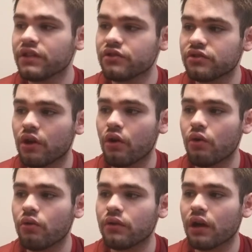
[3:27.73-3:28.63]

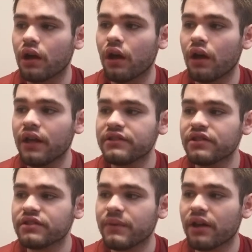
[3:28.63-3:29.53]
So uh, it's
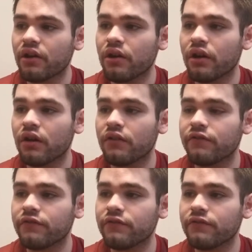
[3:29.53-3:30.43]
just a matter
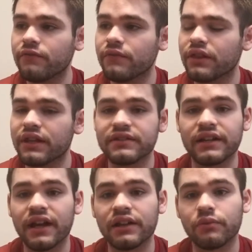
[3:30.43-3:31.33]
of things that
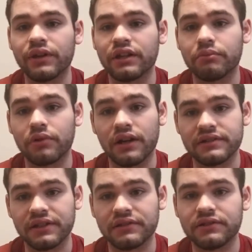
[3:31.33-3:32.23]
got in the way of the
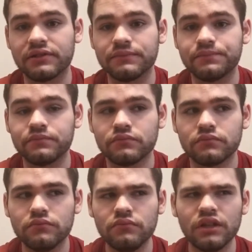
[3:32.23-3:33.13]
process.
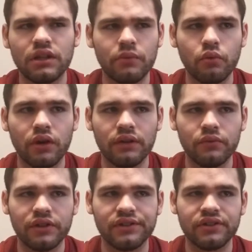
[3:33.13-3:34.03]
Number one
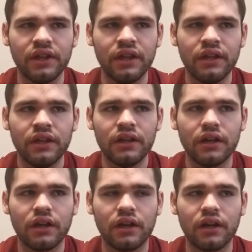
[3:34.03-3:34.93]
was
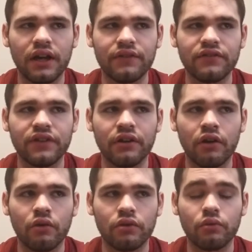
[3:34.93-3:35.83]
uh, having to figure
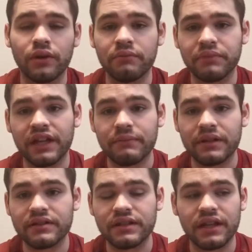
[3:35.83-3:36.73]
out the rent
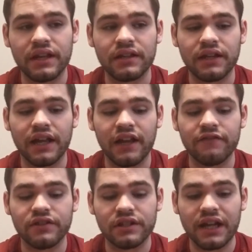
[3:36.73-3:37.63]
payment, and I have
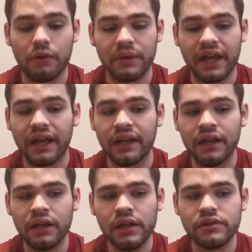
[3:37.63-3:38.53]
to now pay
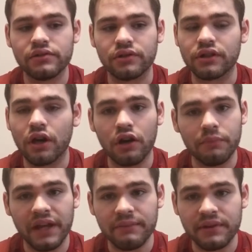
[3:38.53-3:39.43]
certain car
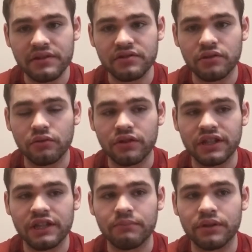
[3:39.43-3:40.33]
payments in order to
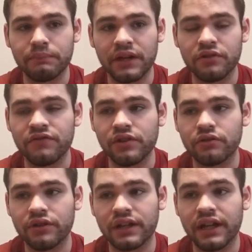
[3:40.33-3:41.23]
keep my new
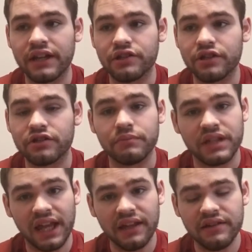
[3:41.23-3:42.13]
vehicle that I had just
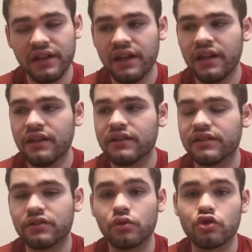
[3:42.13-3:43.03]
obtained. Because I
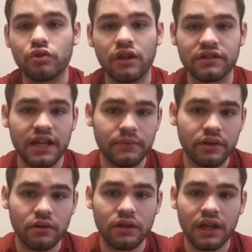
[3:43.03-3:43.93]
told you a long time
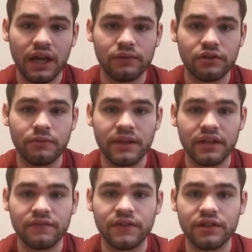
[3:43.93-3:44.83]
ago that I was going to be making
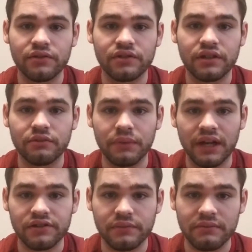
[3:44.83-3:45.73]
a video saying goodbye
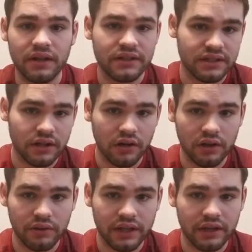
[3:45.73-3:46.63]
to my Monte
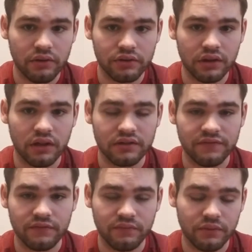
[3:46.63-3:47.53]
Carlo that I owned a long
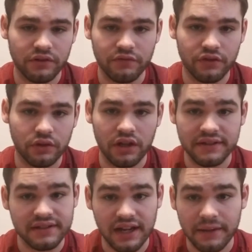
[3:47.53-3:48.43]
for, for the
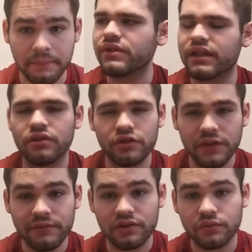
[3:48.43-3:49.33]
longest time. We got those
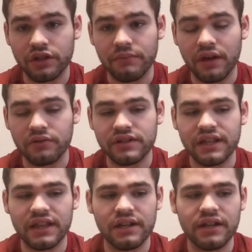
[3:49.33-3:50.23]
payments to worry about,
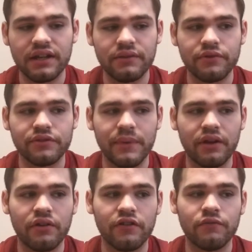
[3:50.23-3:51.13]
and then there was a
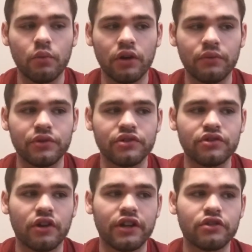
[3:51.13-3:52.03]
matter of work was
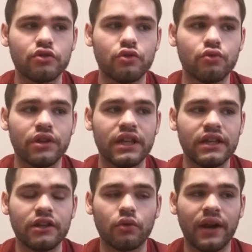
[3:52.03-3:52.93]
starting to really
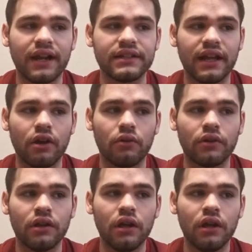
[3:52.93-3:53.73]
crack down